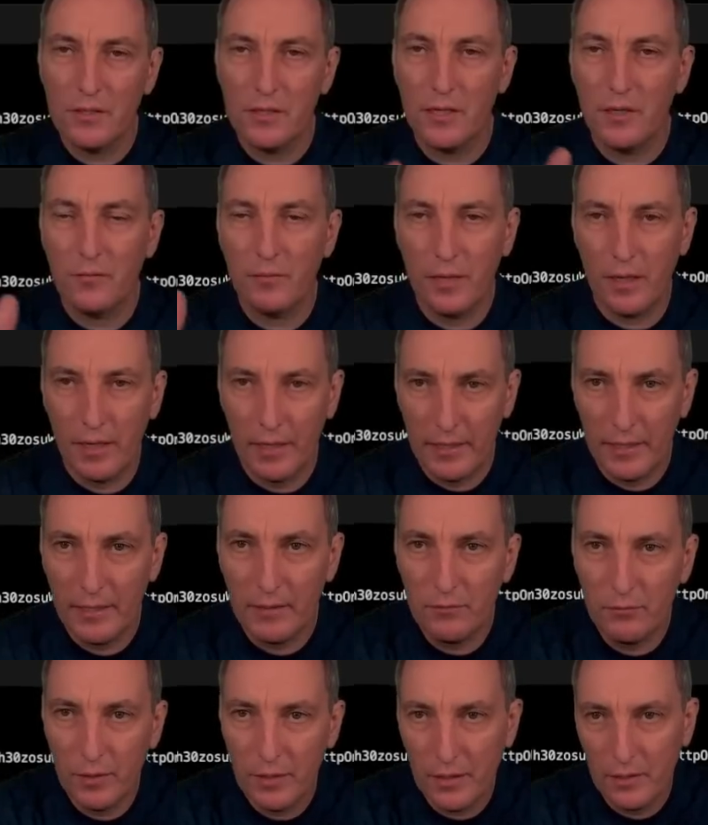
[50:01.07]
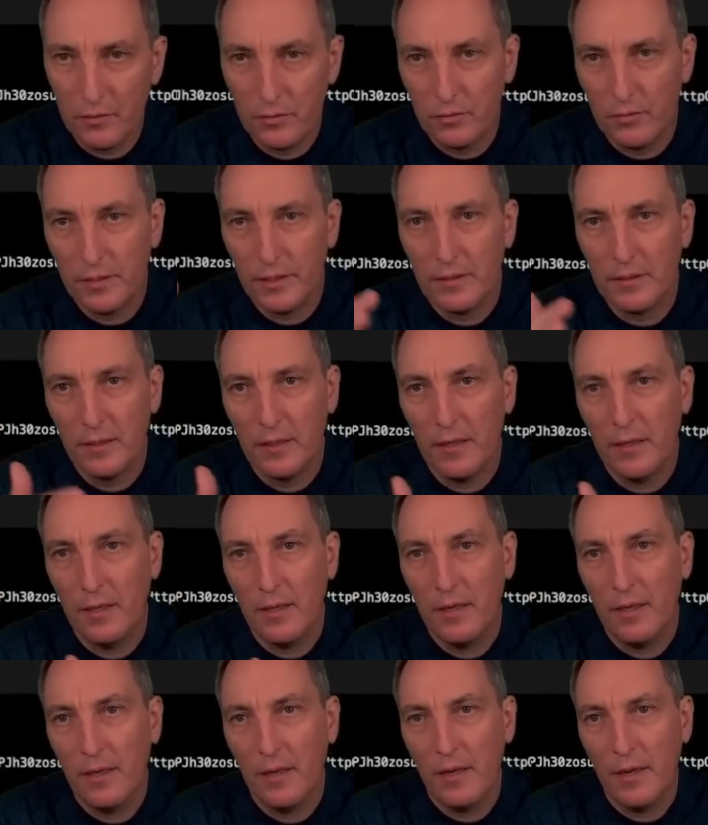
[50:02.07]
here where, again, we can do it.
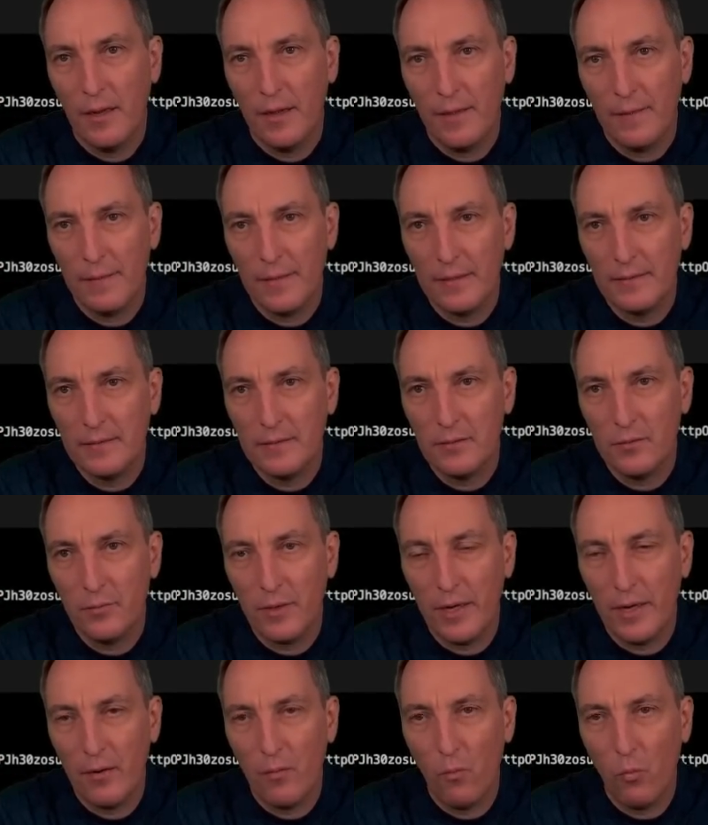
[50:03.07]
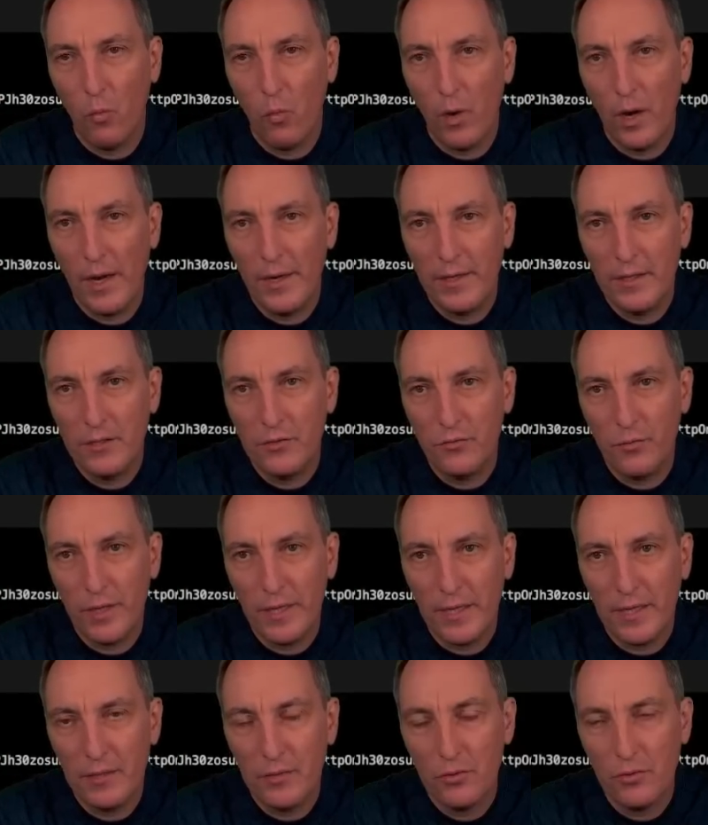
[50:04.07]
And that is a way. One is we
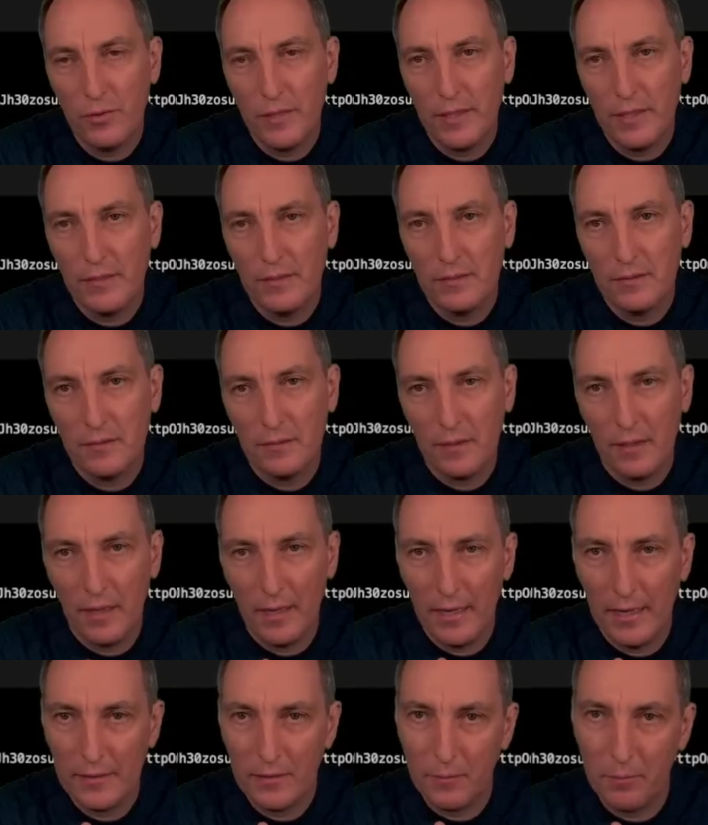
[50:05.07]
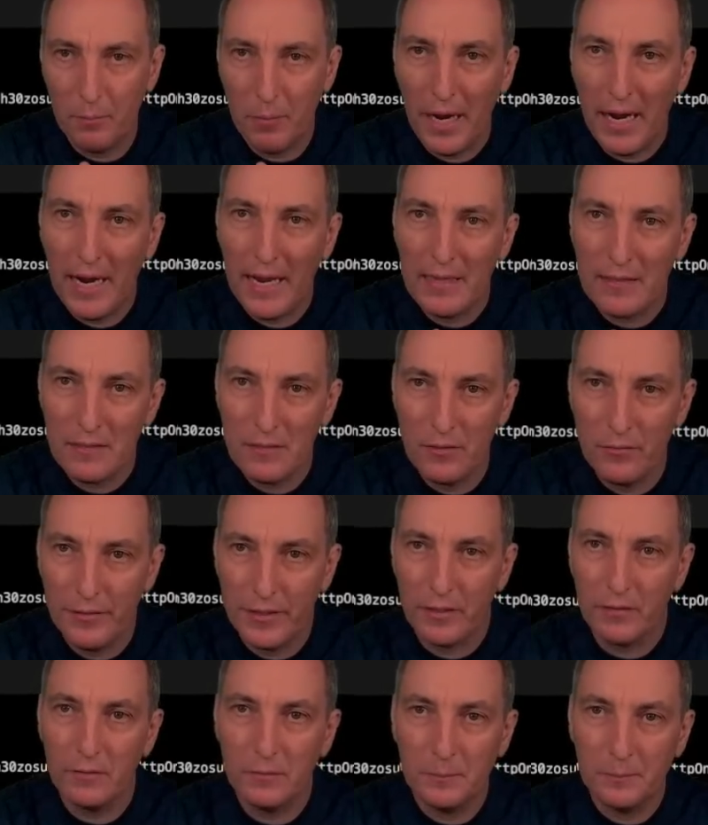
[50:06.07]
can do it at the path
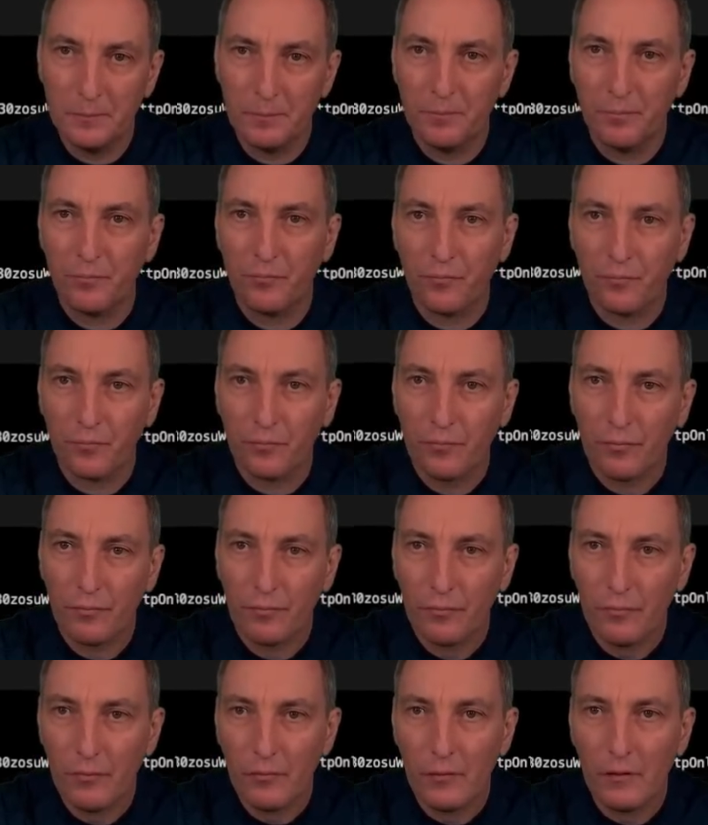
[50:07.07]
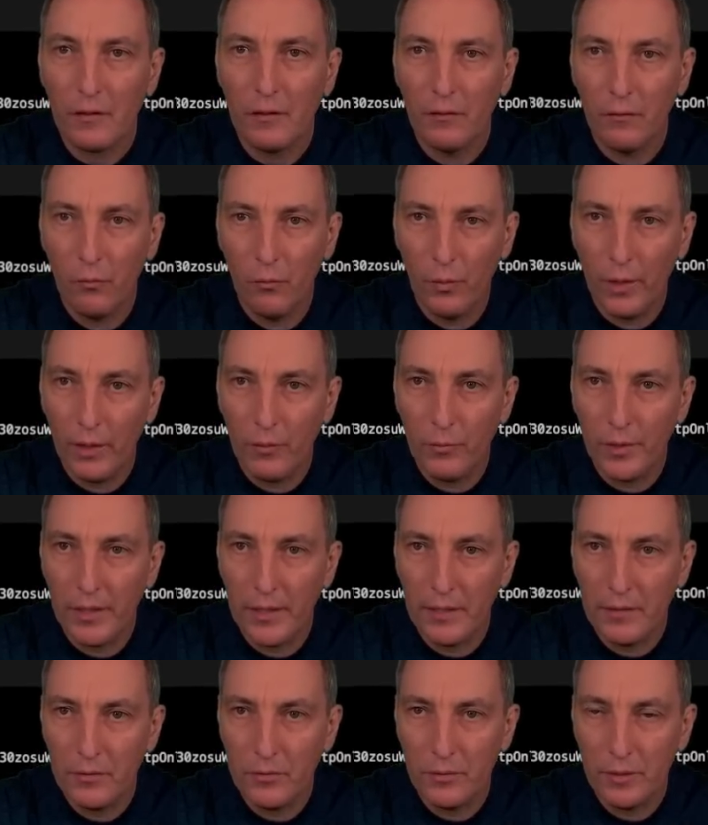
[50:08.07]
level, where we
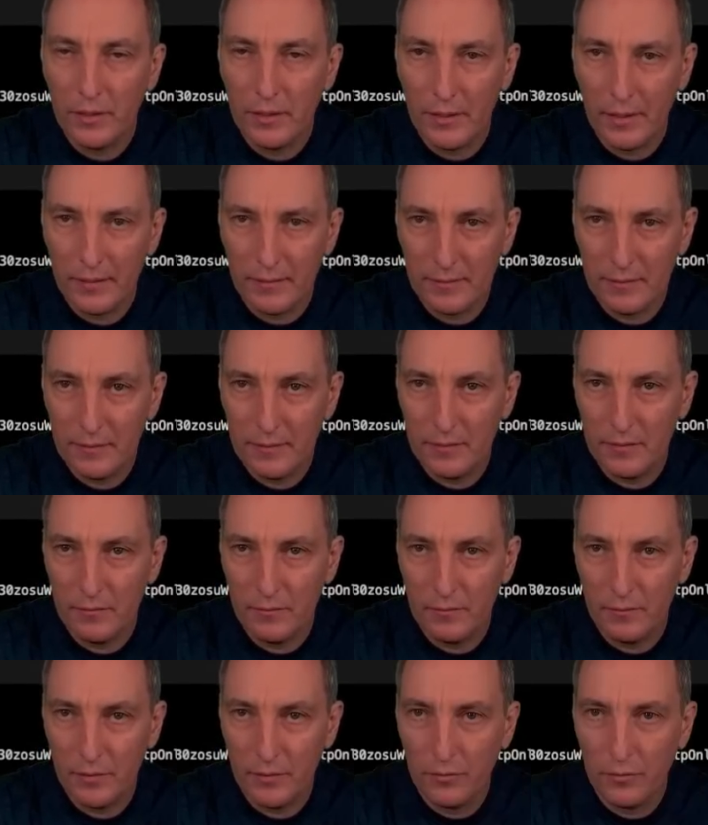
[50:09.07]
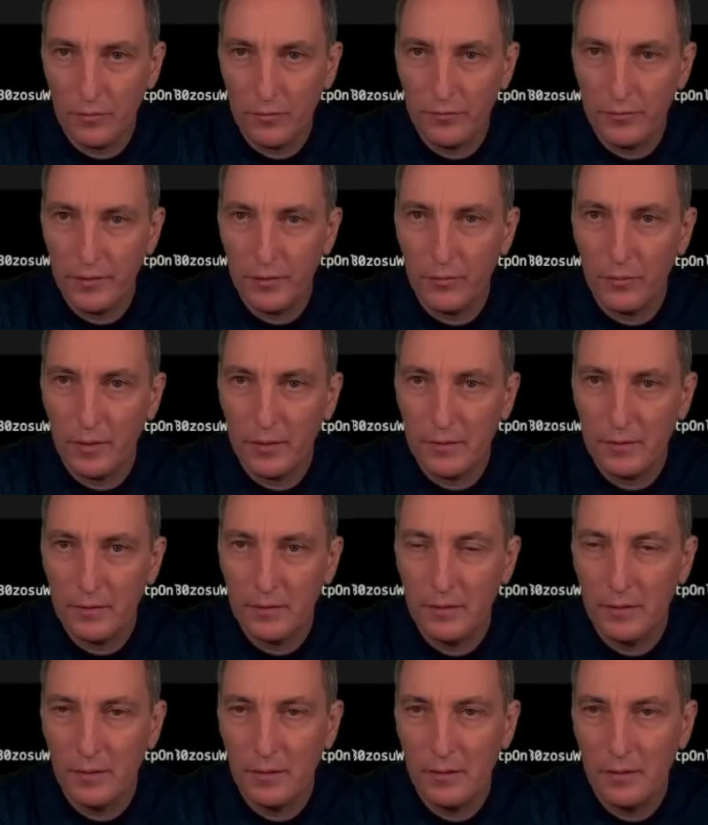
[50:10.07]
can do it like this. We do a V1.
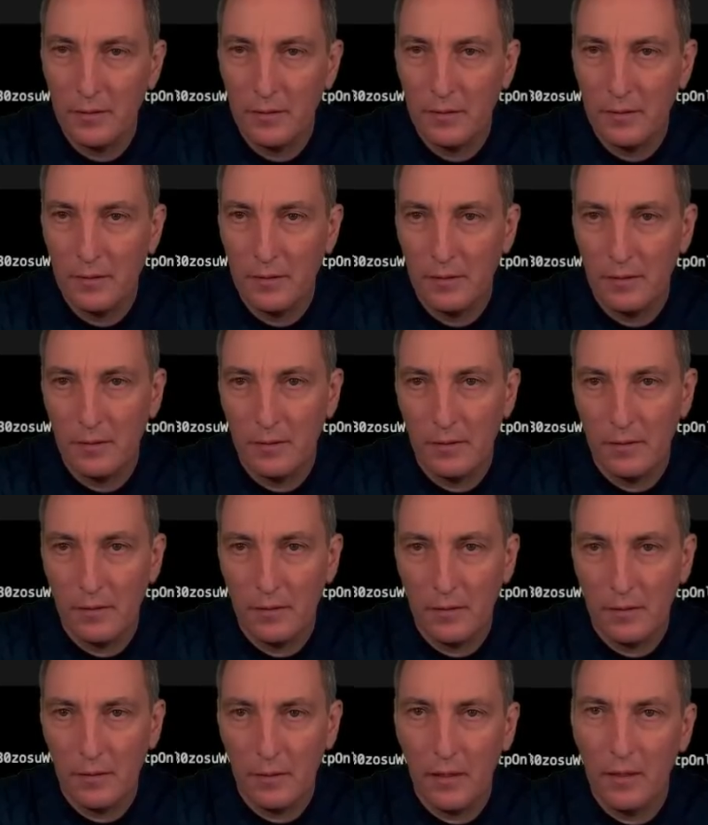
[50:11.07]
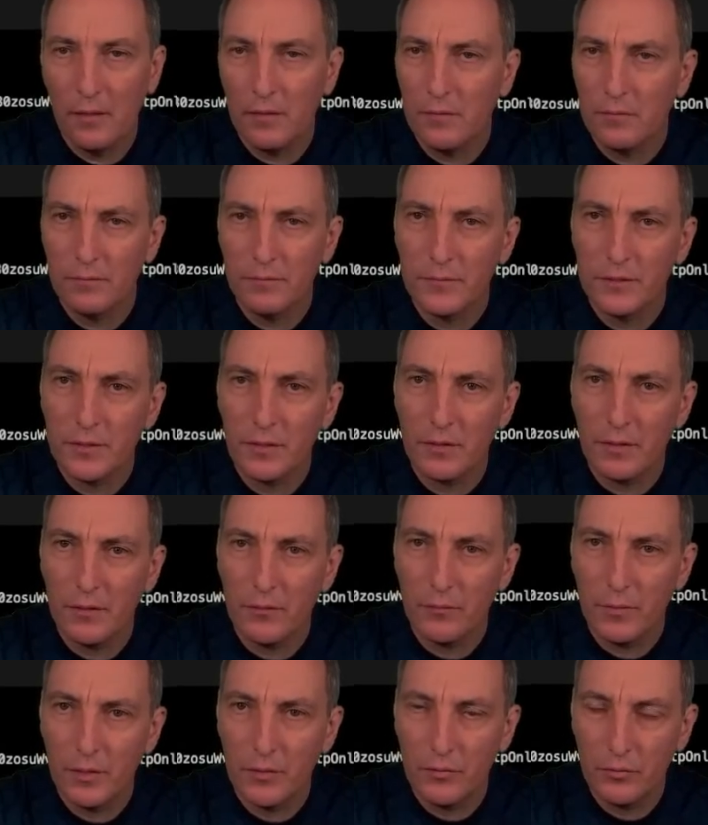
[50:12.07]

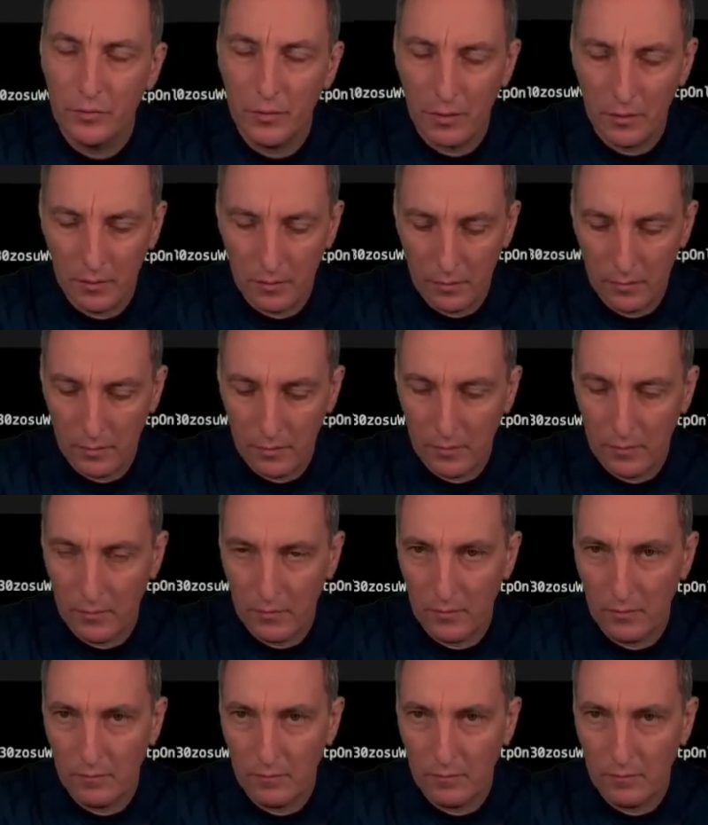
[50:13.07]
We do a